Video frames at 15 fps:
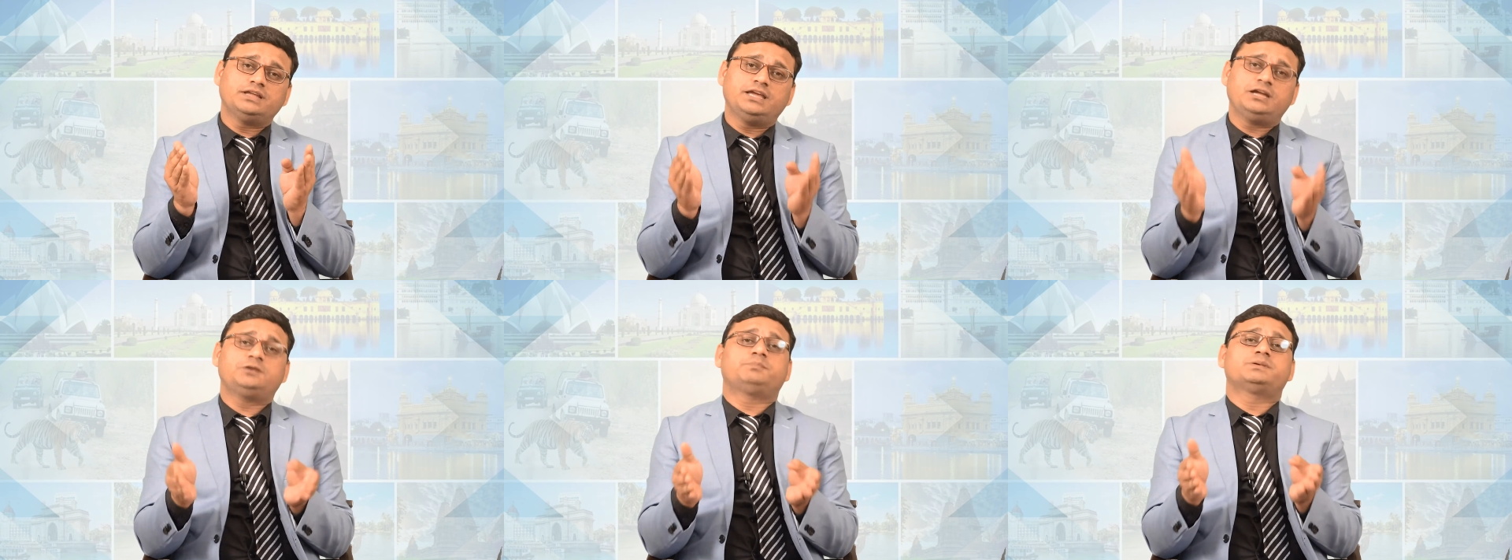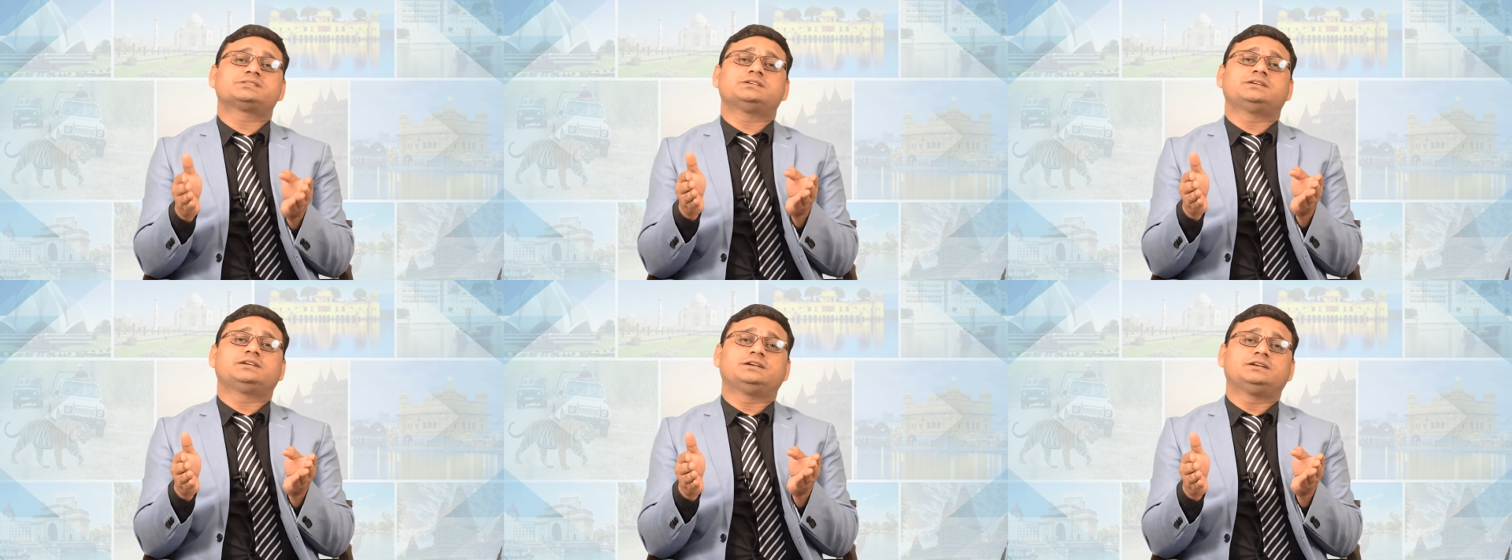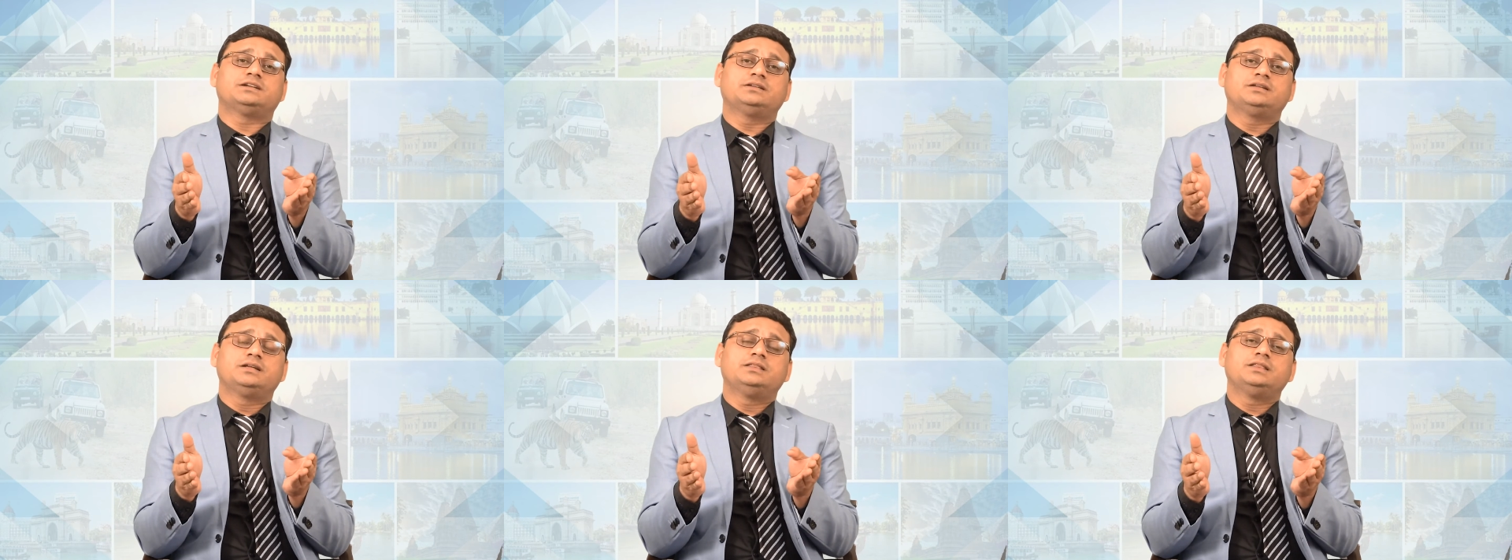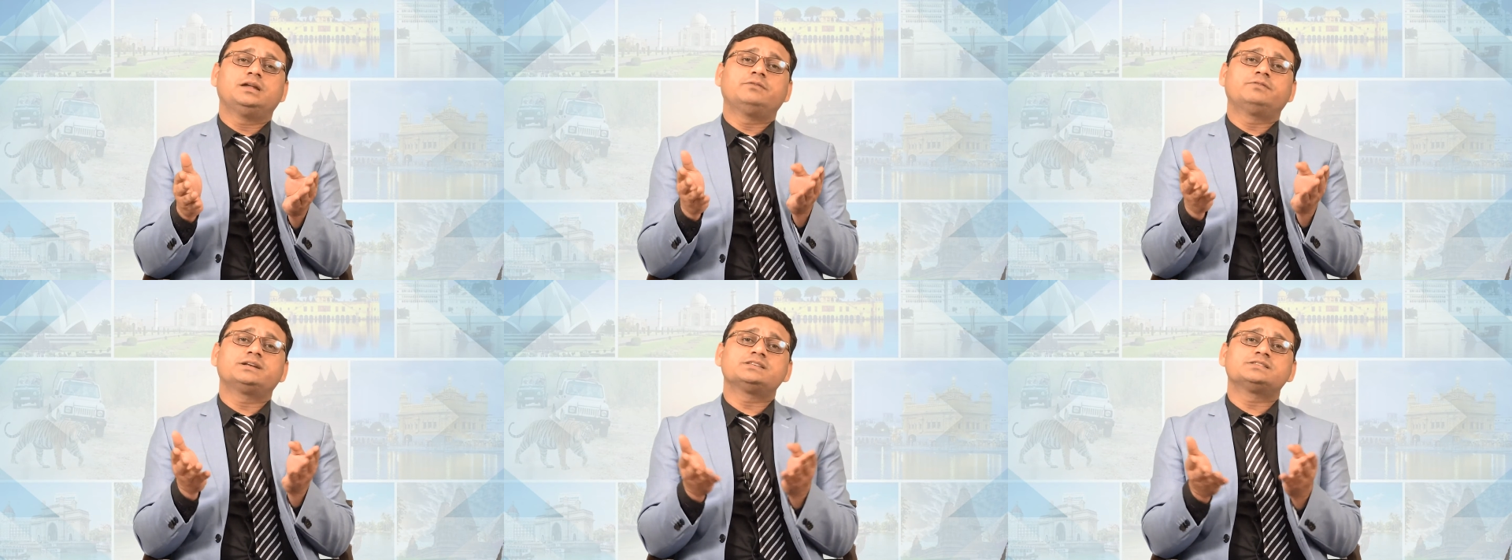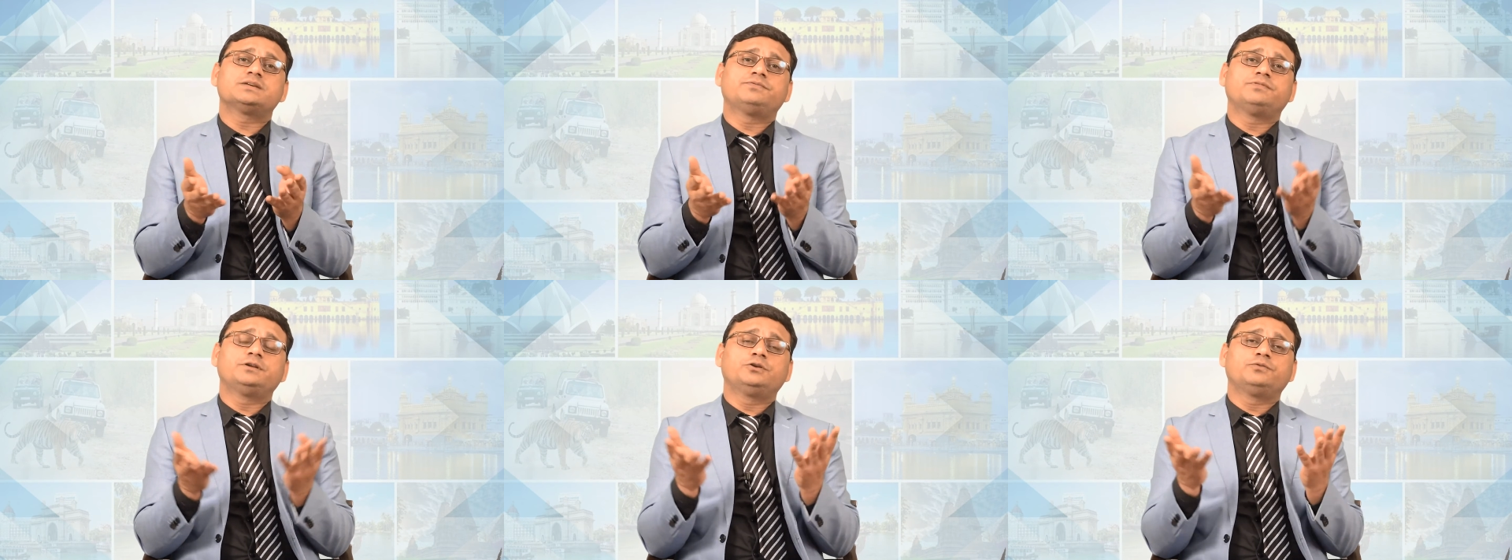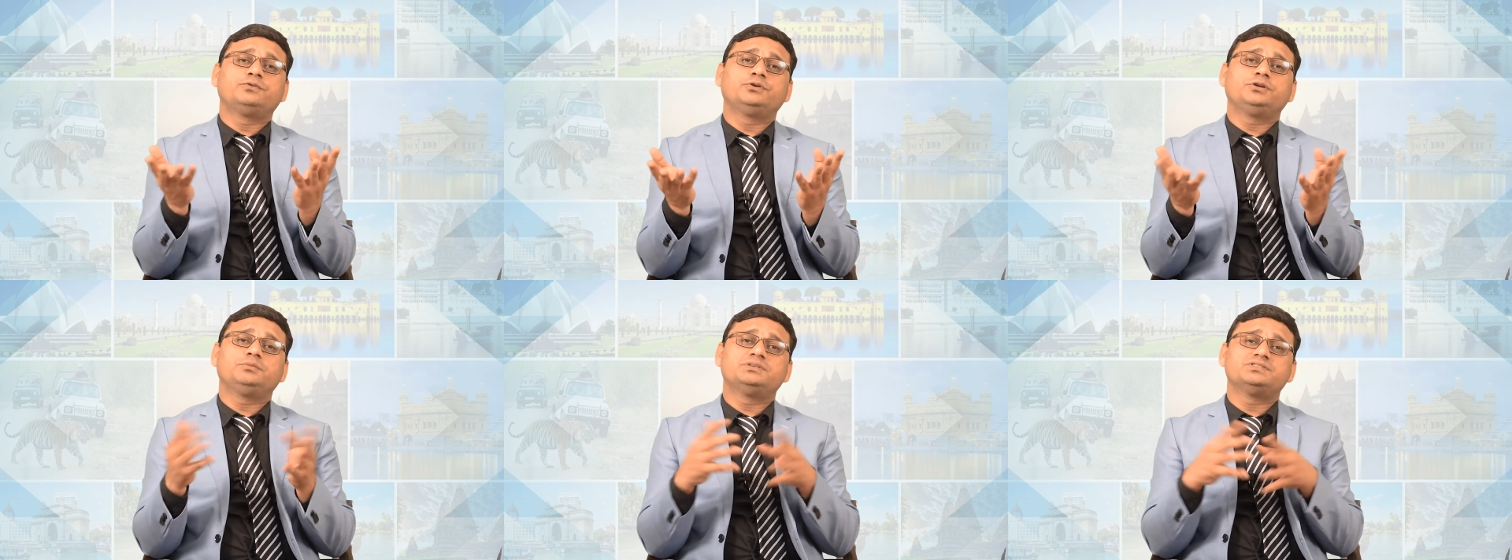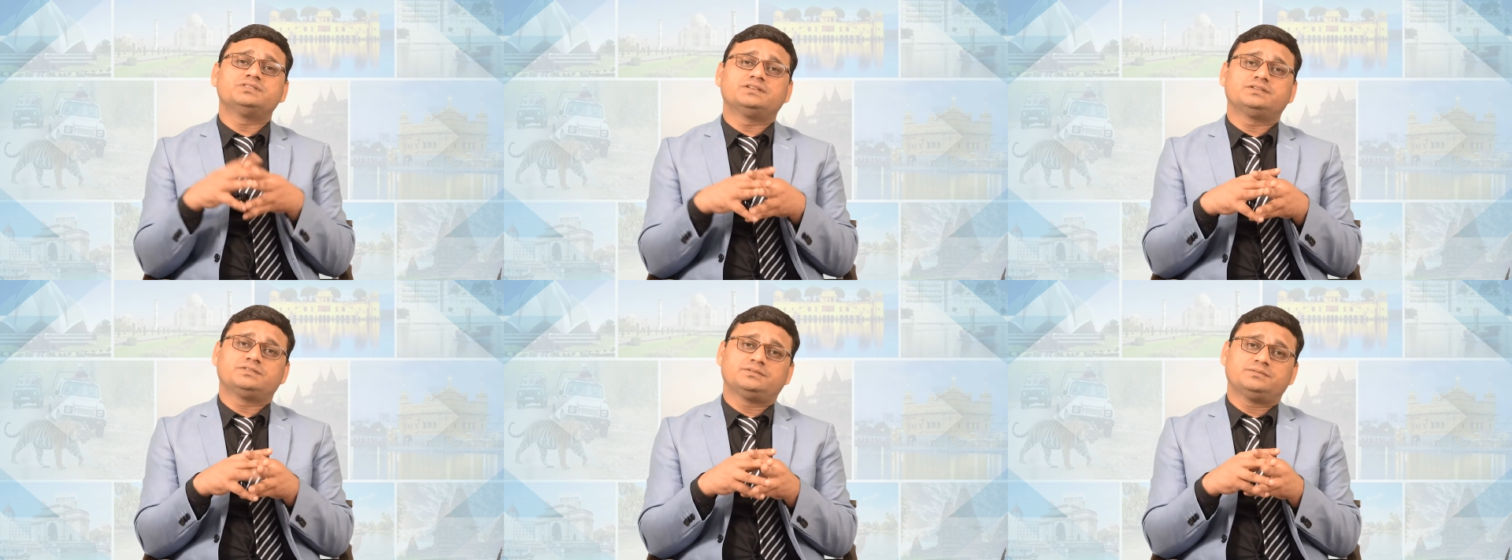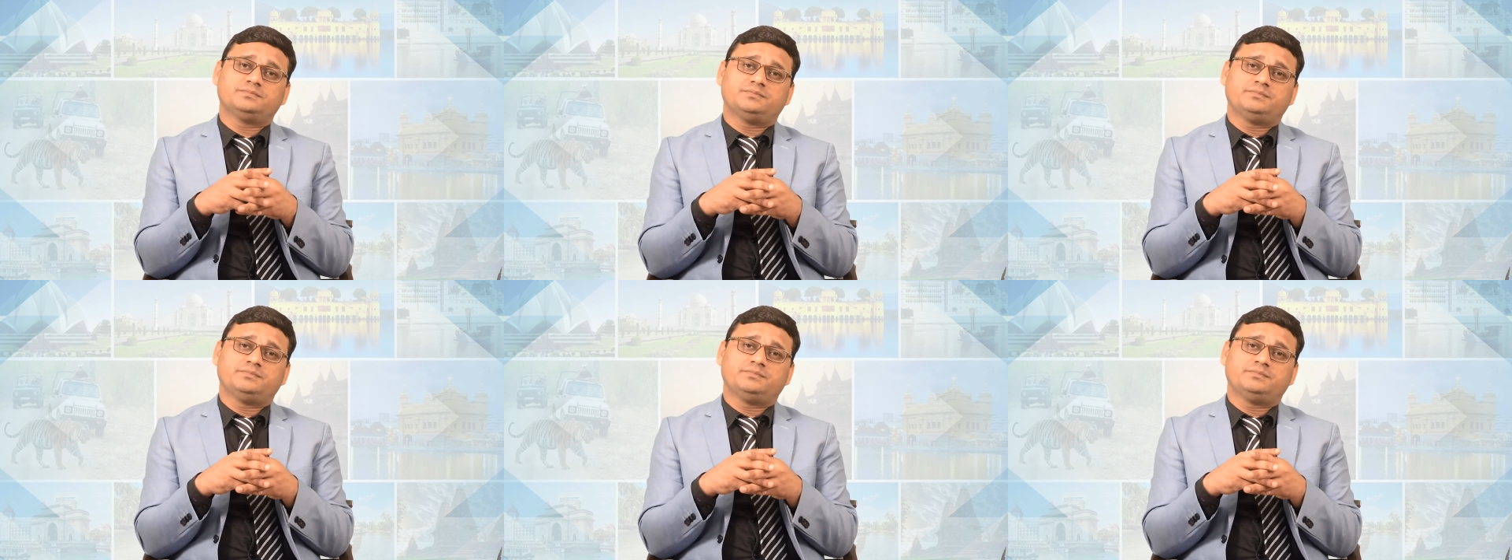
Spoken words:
8% return, then what is the fun of doing business?